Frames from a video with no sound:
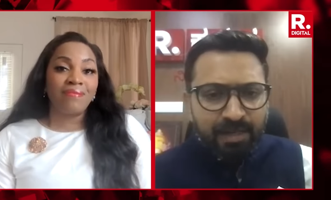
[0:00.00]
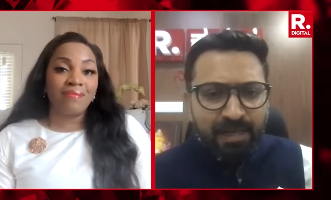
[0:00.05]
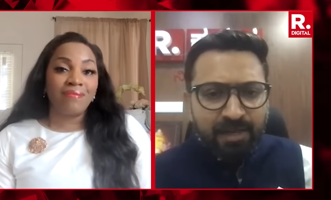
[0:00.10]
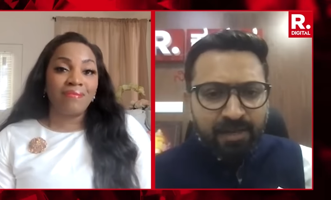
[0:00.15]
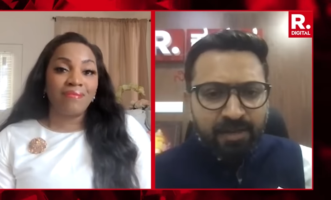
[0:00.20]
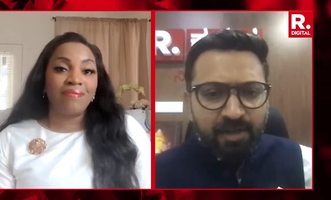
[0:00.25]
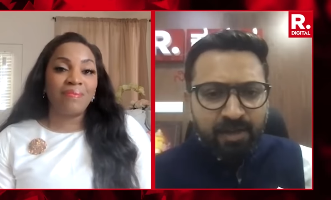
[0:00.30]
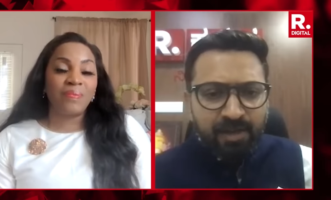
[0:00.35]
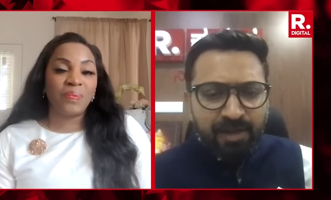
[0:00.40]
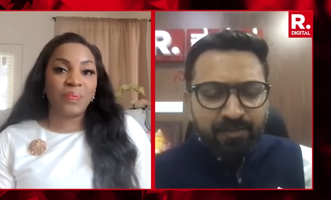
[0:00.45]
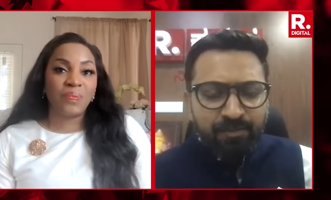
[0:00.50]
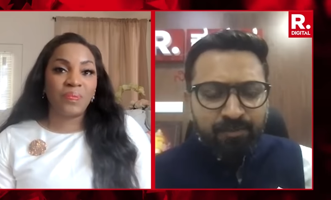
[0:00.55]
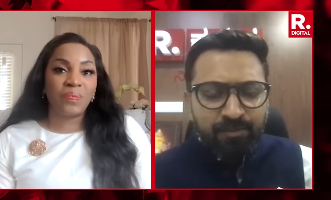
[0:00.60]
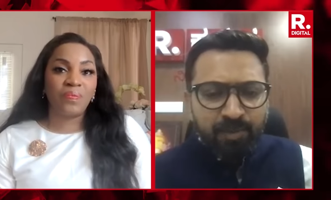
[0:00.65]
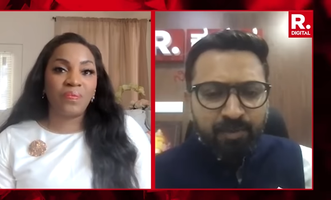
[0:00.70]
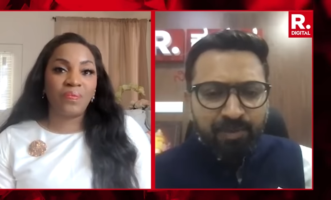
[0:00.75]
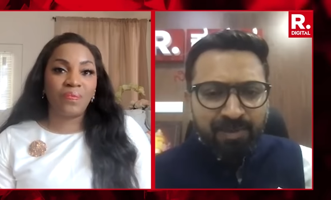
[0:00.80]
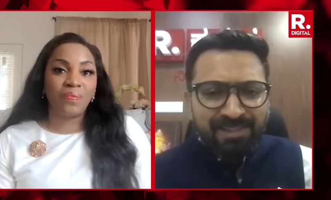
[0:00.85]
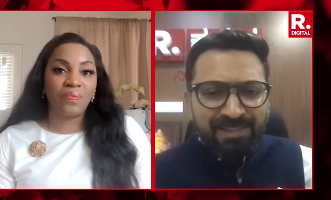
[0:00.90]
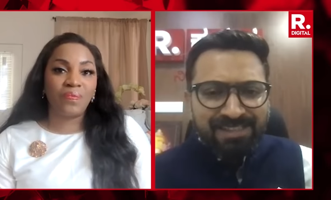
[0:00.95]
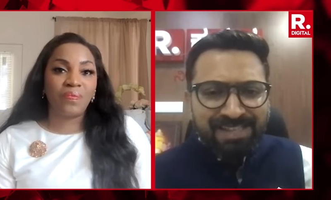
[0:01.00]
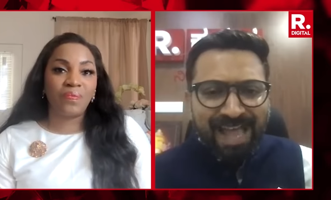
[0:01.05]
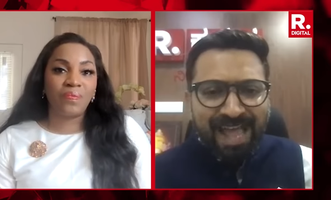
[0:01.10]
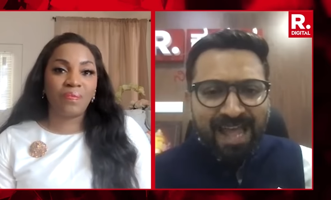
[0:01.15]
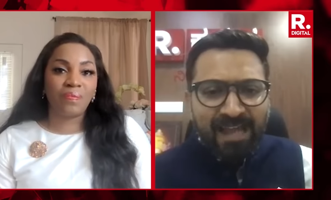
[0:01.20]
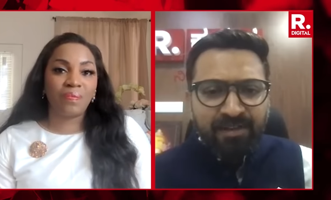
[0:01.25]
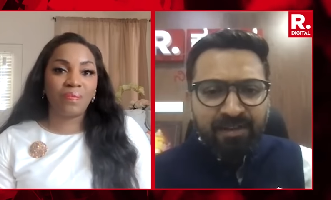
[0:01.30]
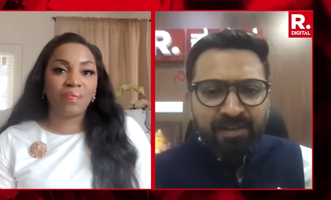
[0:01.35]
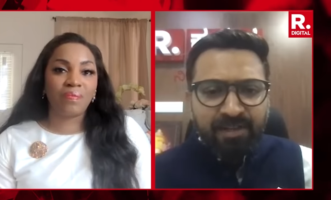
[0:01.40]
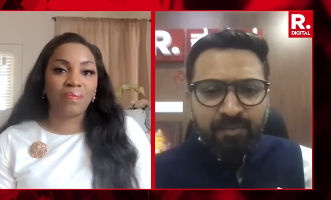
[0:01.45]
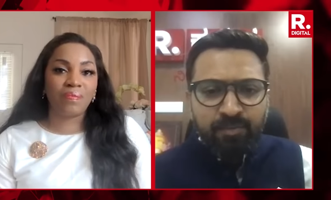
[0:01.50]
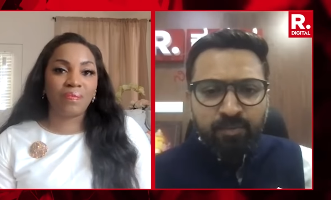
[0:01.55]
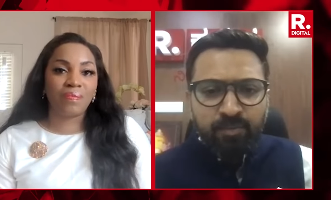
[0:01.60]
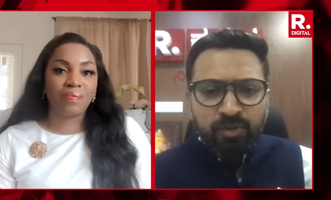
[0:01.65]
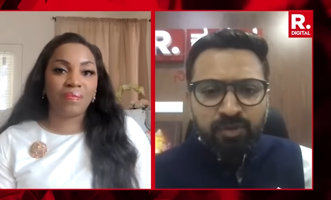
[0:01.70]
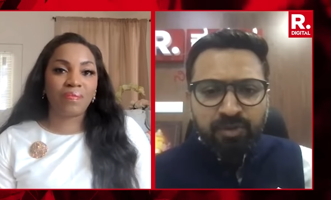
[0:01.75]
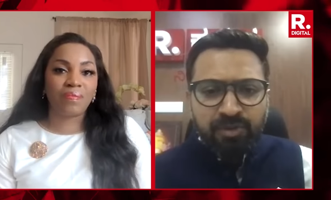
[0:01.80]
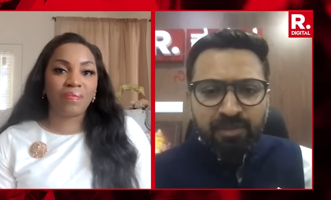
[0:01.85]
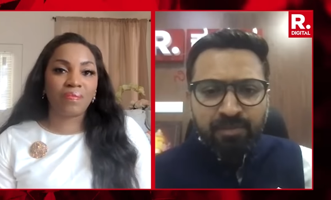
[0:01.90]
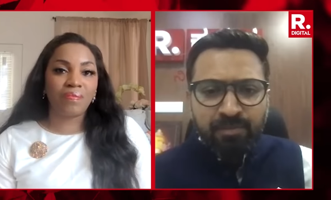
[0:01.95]
Speaker 1: India implements anti
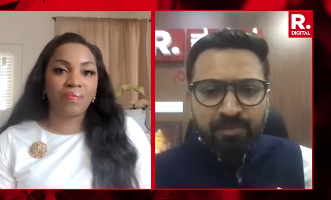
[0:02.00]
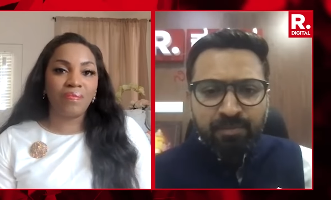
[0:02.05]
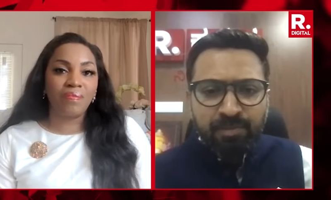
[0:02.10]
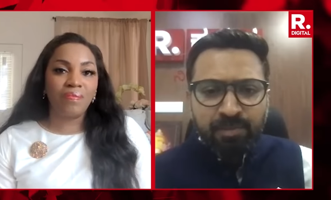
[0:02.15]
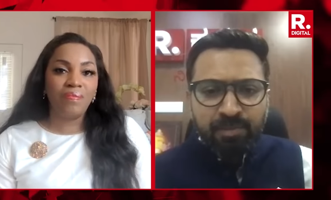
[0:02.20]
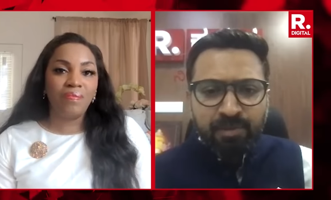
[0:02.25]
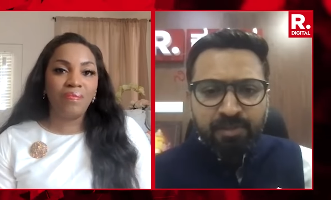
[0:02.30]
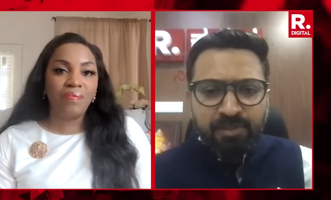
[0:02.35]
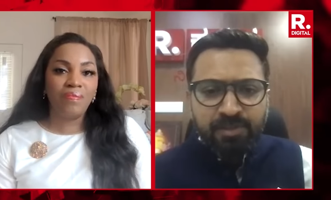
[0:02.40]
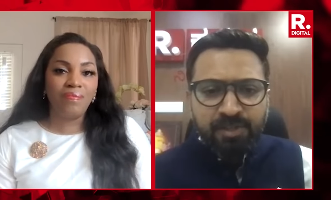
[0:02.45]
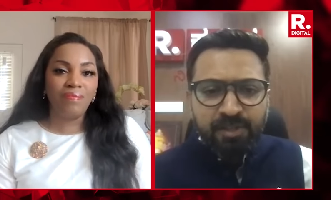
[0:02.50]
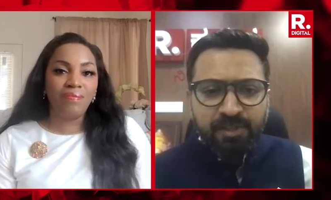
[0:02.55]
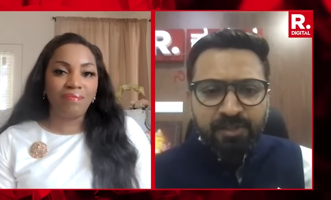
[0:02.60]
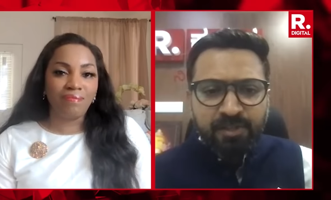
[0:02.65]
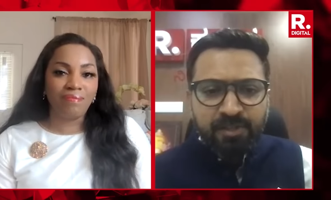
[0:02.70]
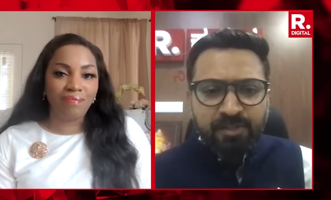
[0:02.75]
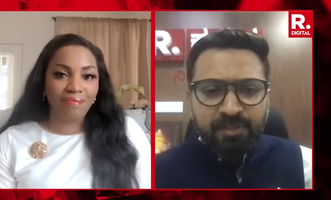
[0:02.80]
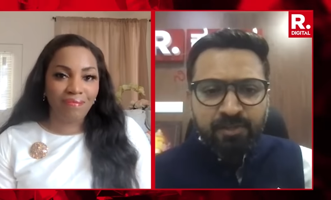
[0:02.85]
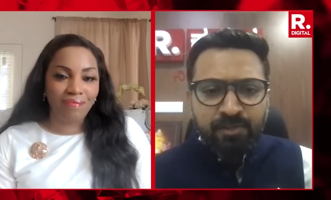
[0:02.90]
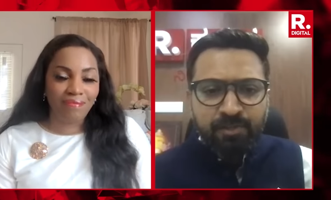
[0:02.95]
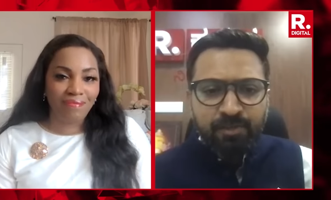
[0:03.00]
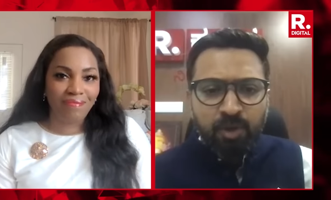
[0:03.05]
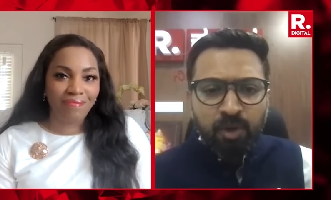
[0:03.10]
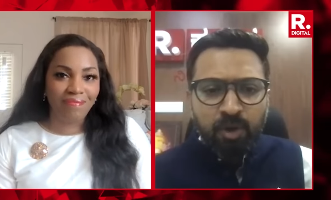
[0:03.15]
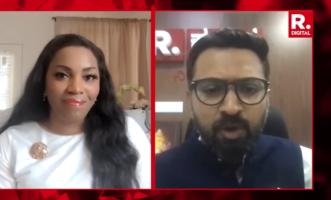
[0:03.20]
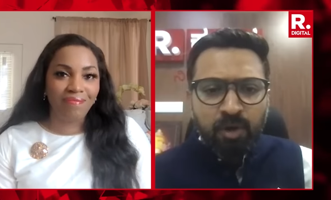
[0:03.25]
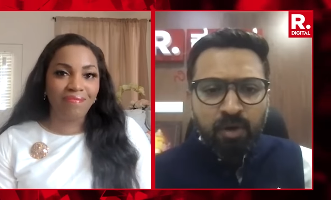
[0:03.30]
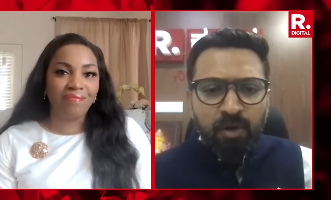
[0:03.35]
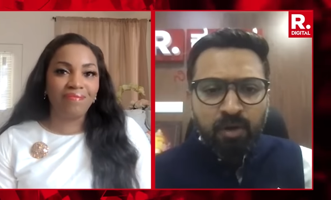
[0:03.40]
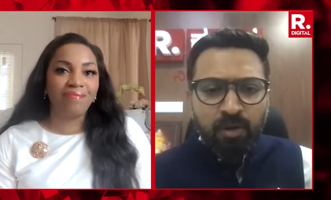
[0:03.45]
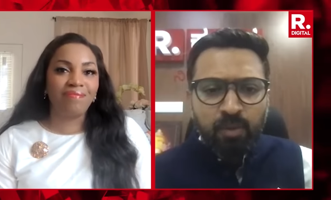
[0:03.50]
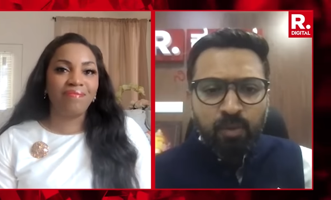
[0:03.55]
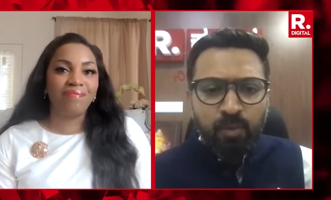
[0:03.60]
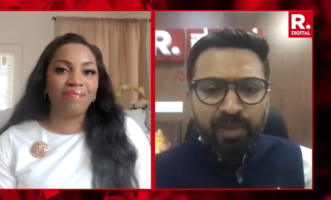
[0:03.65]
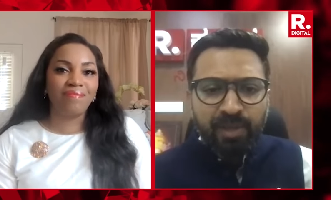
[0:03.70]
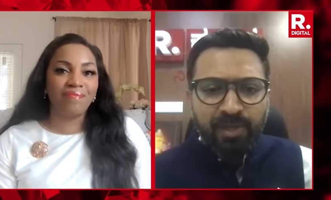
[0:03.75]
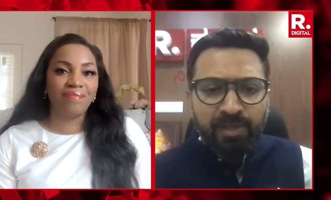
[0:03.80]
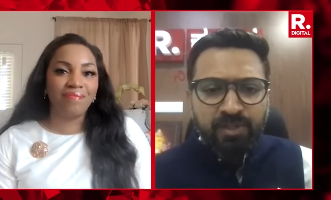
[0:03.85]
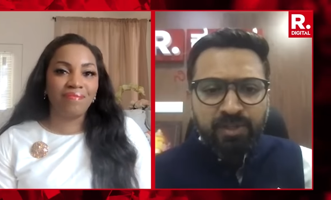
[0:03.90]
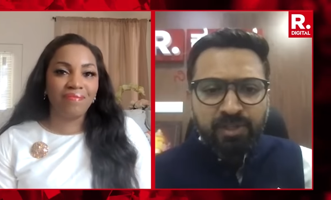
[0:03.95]
Muslim citizenship law
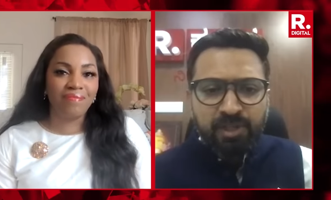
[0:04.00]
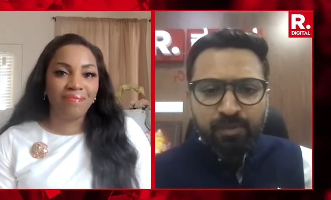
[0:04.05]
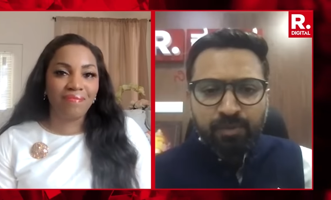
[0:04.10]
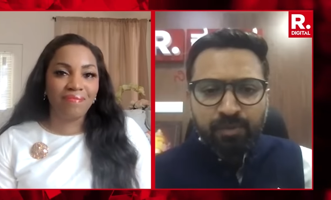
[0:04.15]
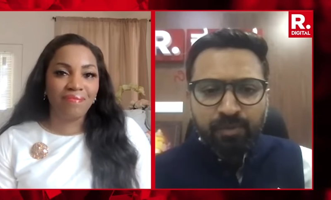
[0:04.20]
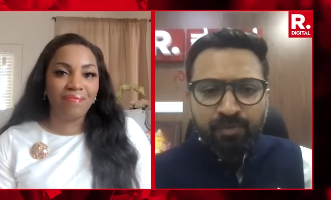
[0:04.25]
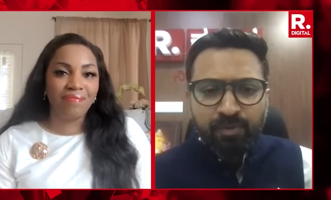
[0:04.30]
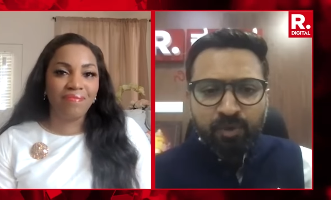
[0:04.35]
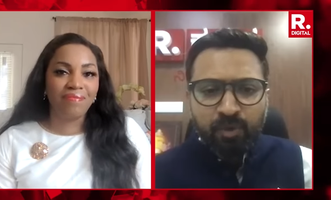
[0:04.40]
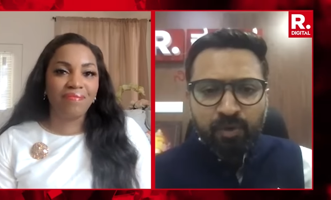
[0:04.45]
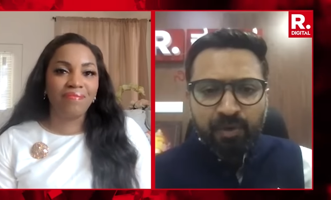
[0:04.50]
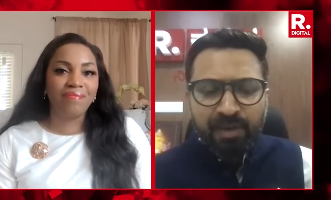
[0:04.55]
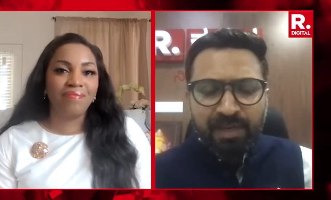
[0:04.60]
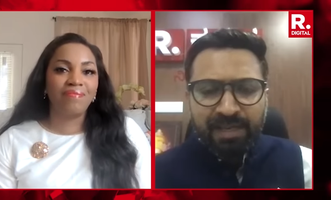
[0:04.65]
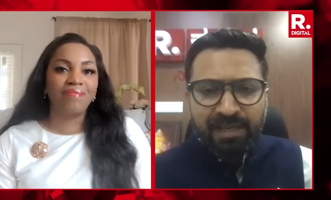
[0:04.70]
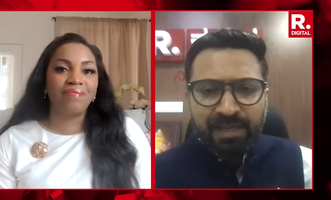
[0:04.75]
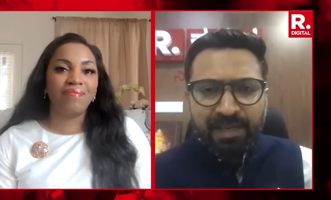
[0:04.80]
weeks before